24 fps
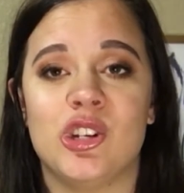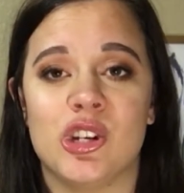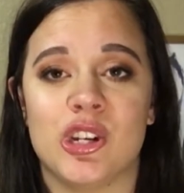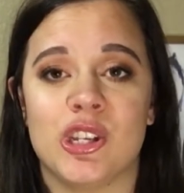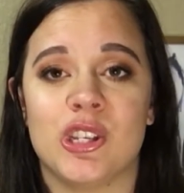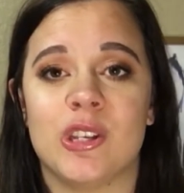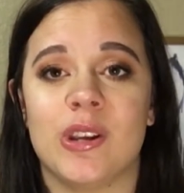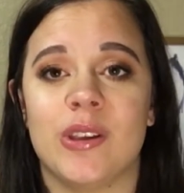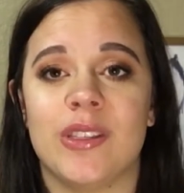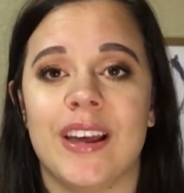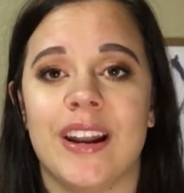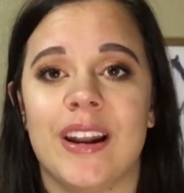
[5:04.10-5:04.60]

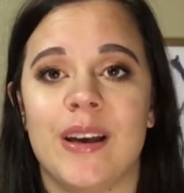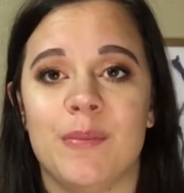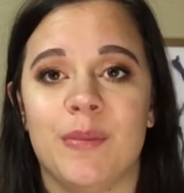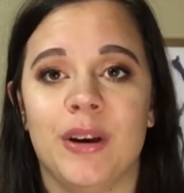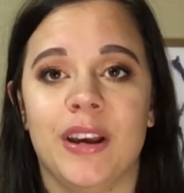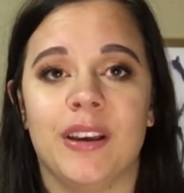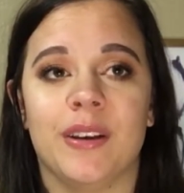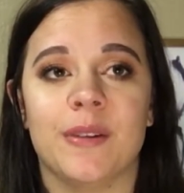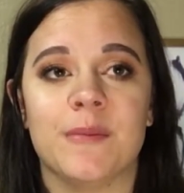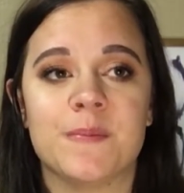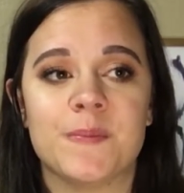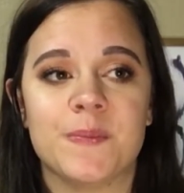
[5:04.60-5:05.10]
just so that I'm
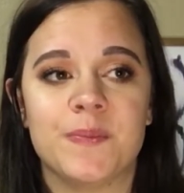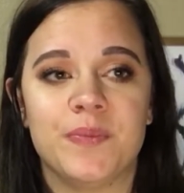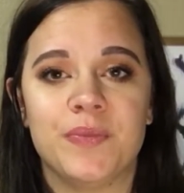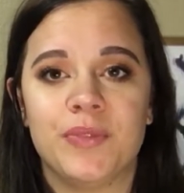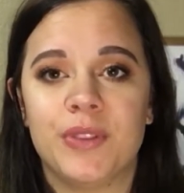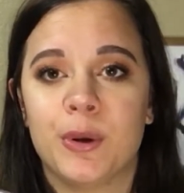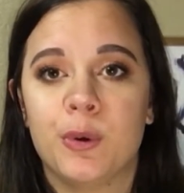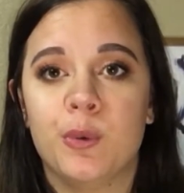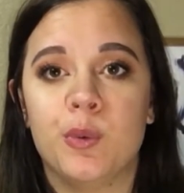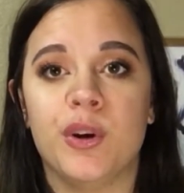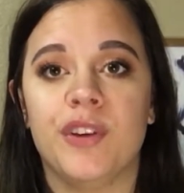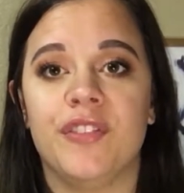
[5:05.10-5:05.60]
like
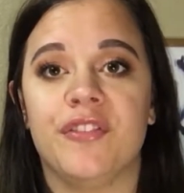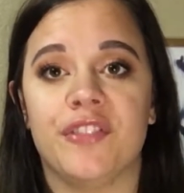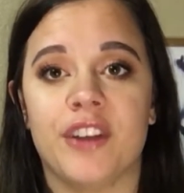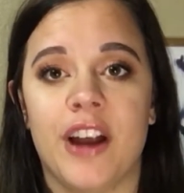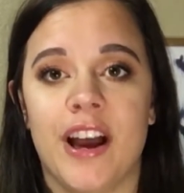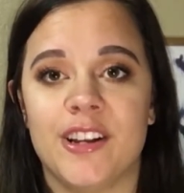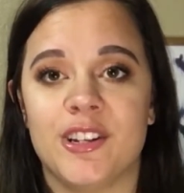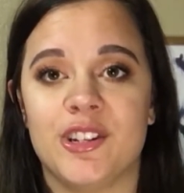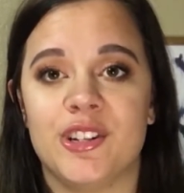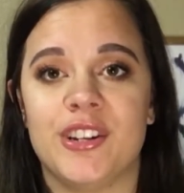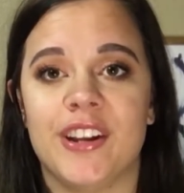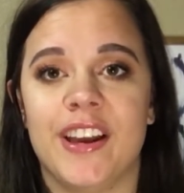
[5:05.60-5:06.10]

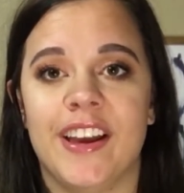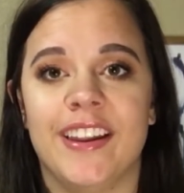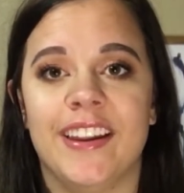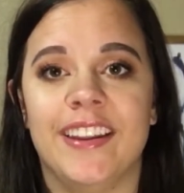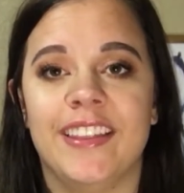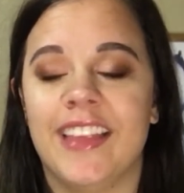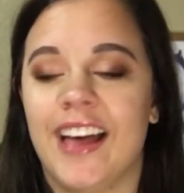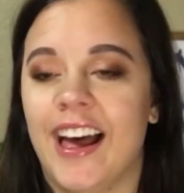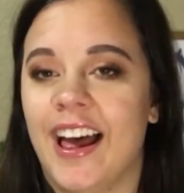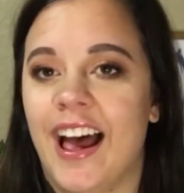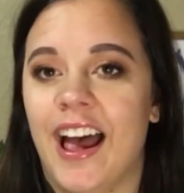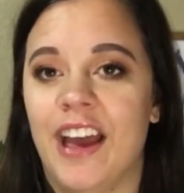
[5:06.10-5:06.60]
refreshed
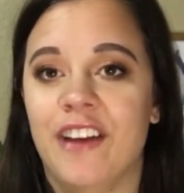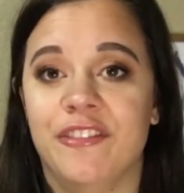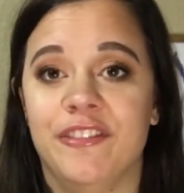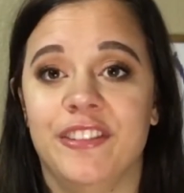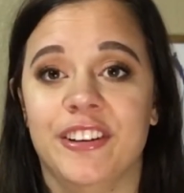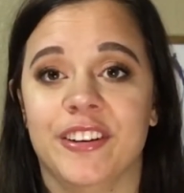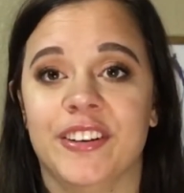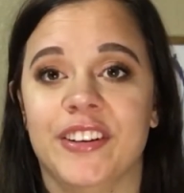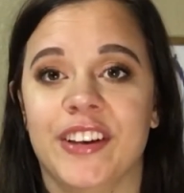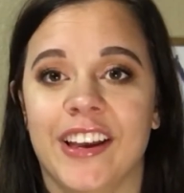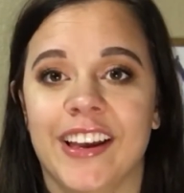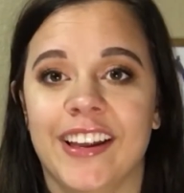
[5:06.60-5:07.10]
and that I
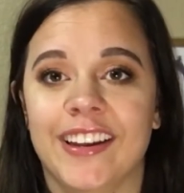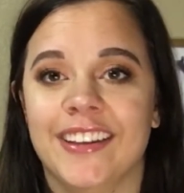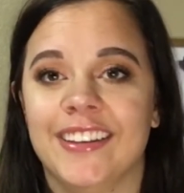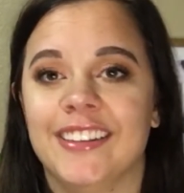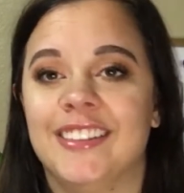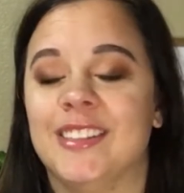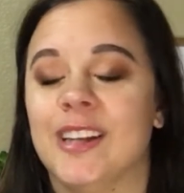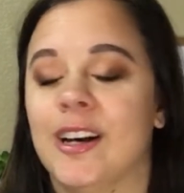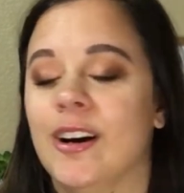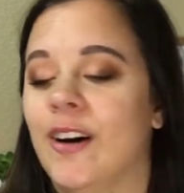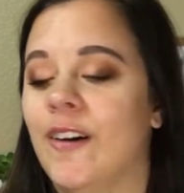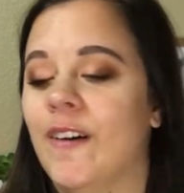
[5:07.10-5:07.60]
feel good.
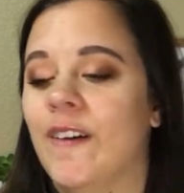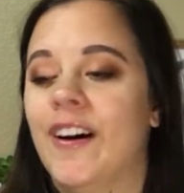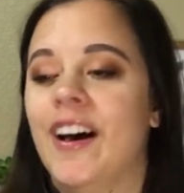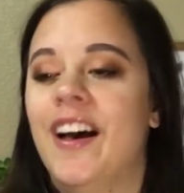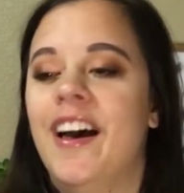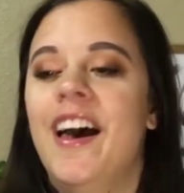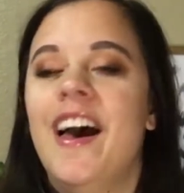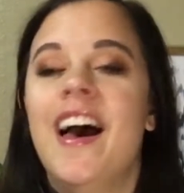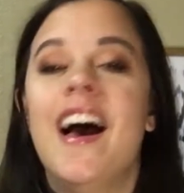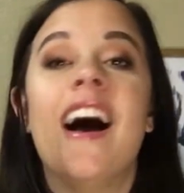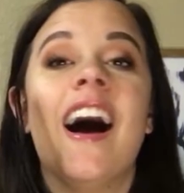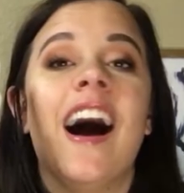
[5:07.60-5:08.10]
So
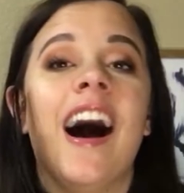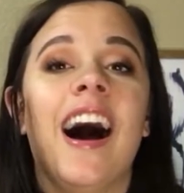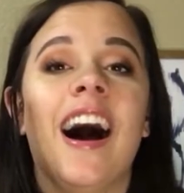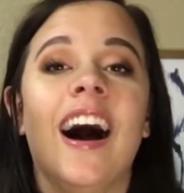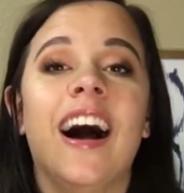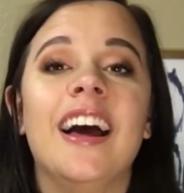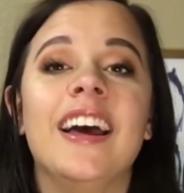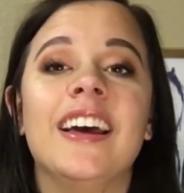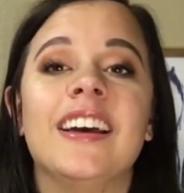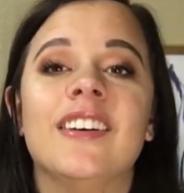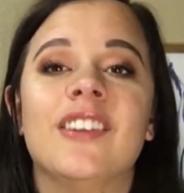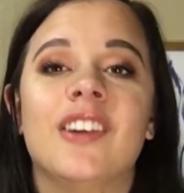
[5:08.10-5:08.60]

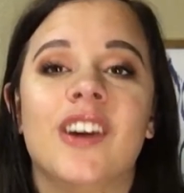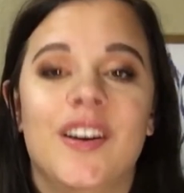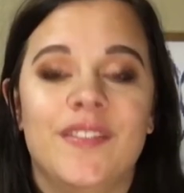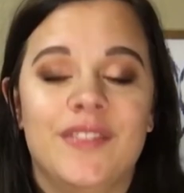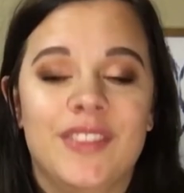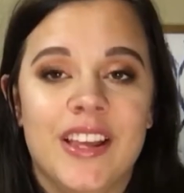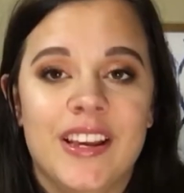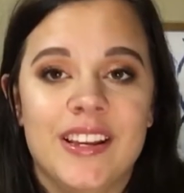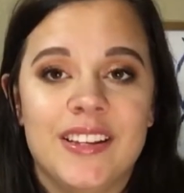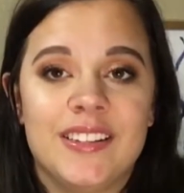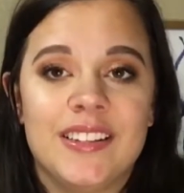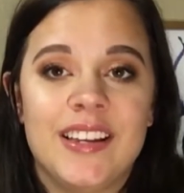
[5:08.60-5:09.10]
I love
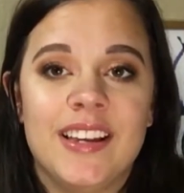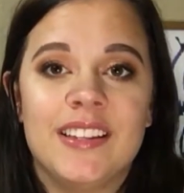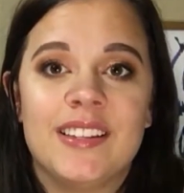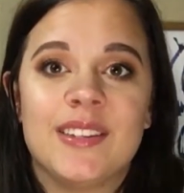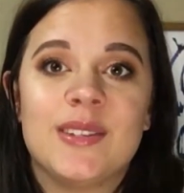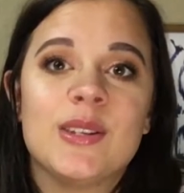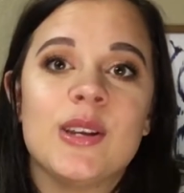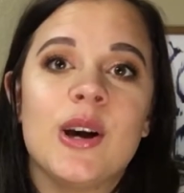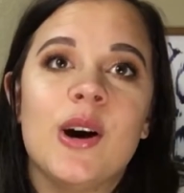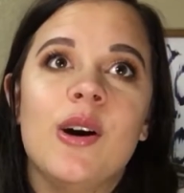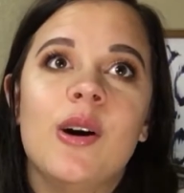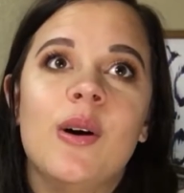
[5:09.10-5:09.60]
this. It's
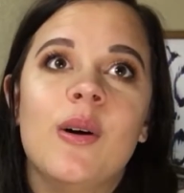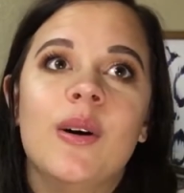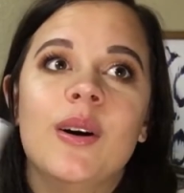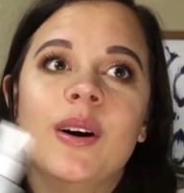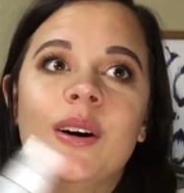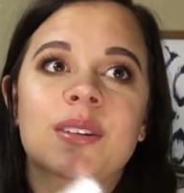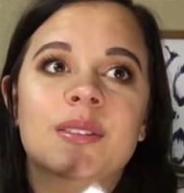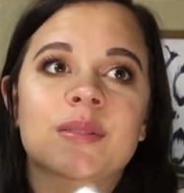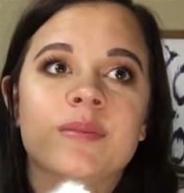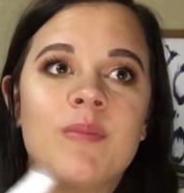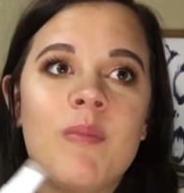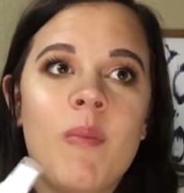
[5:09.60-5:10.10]
so
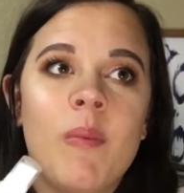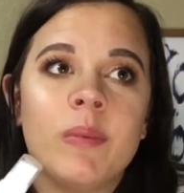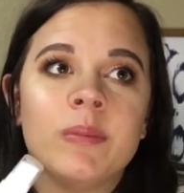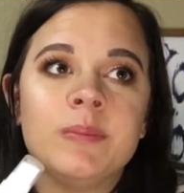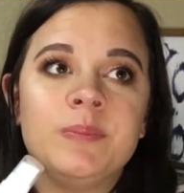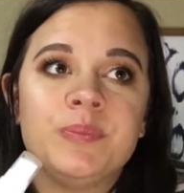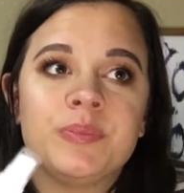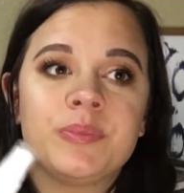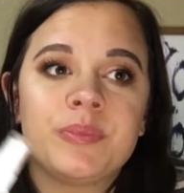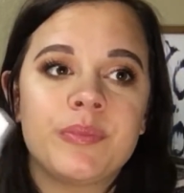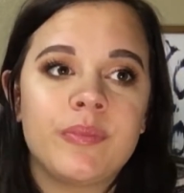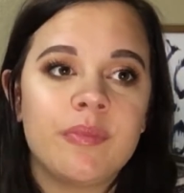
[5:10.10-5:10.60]

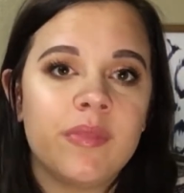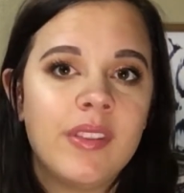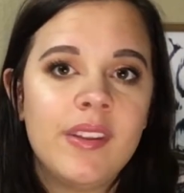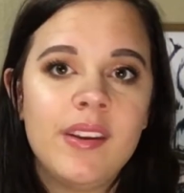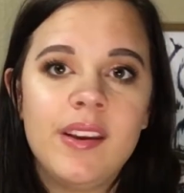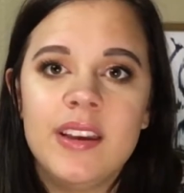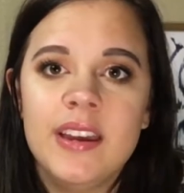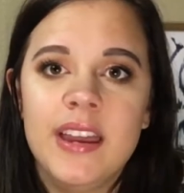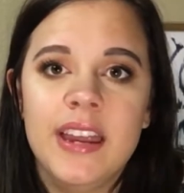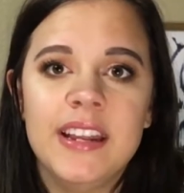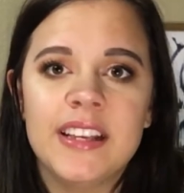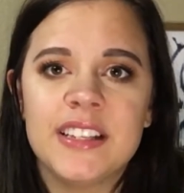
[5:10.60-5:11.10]

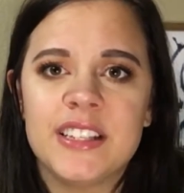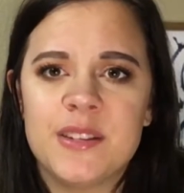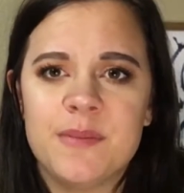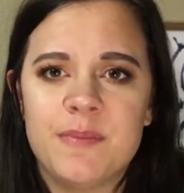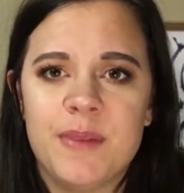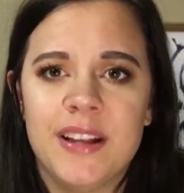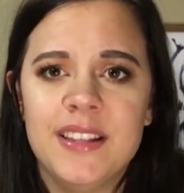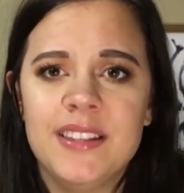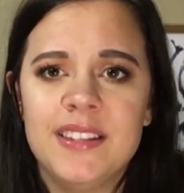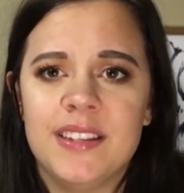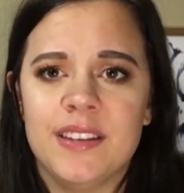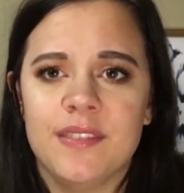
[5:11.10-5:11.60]

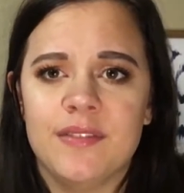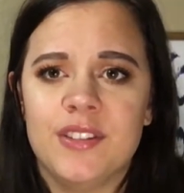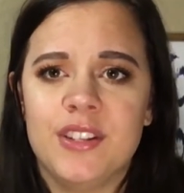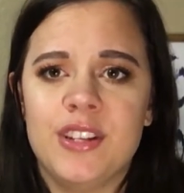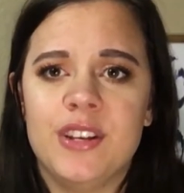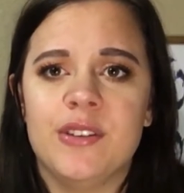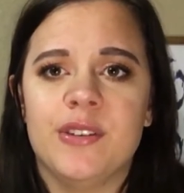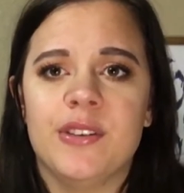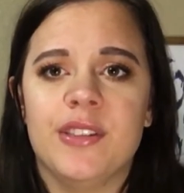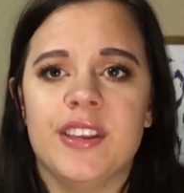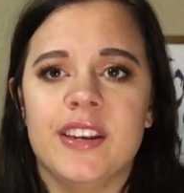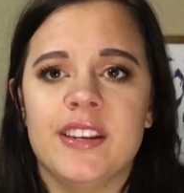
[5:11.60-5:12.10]
inexpensive
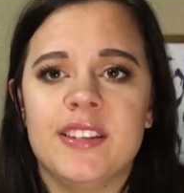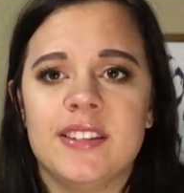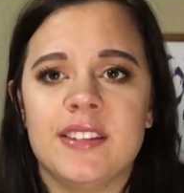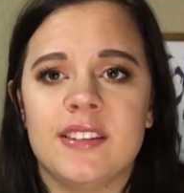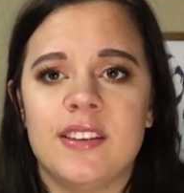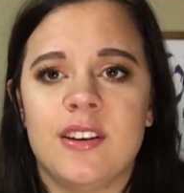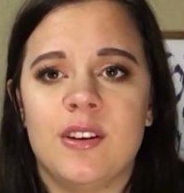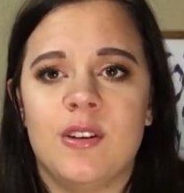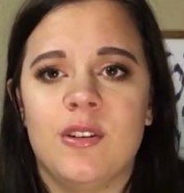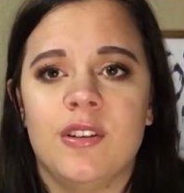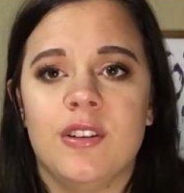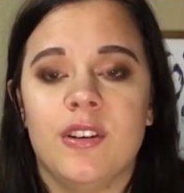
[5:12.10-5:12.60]
too. This
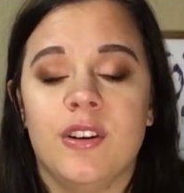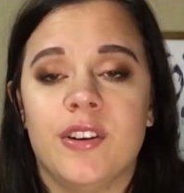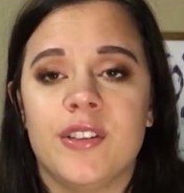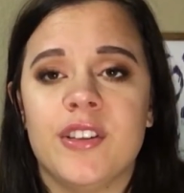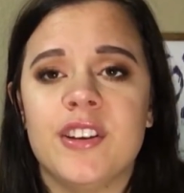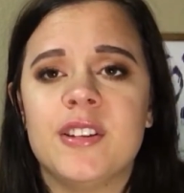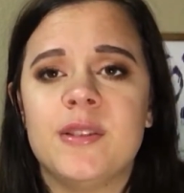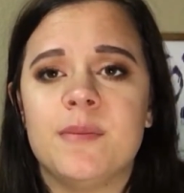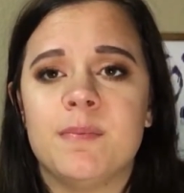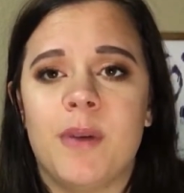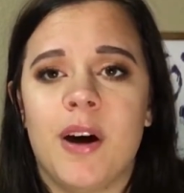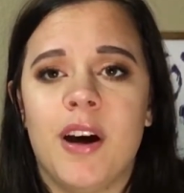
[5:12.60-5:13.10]

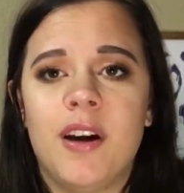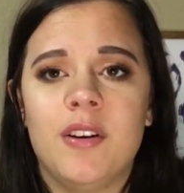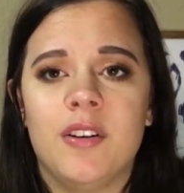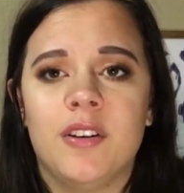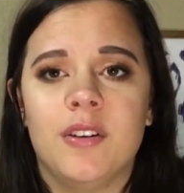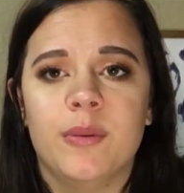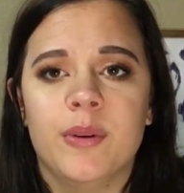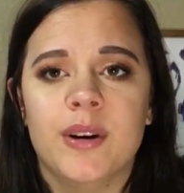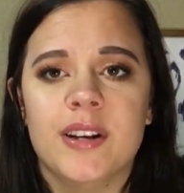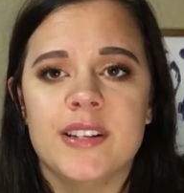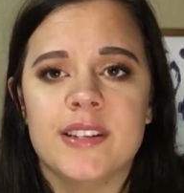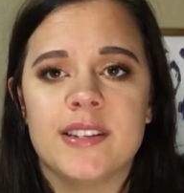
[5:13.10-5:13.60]

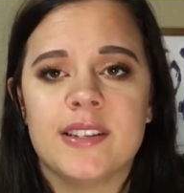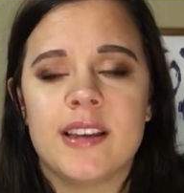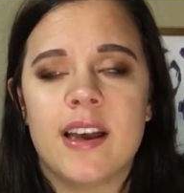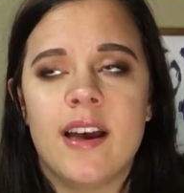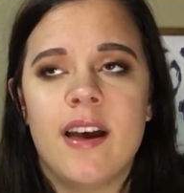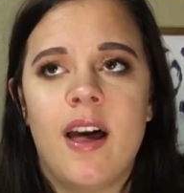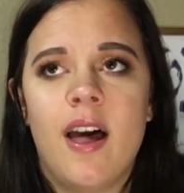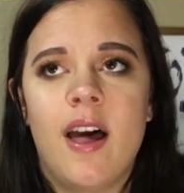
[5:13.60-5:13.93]
bottle was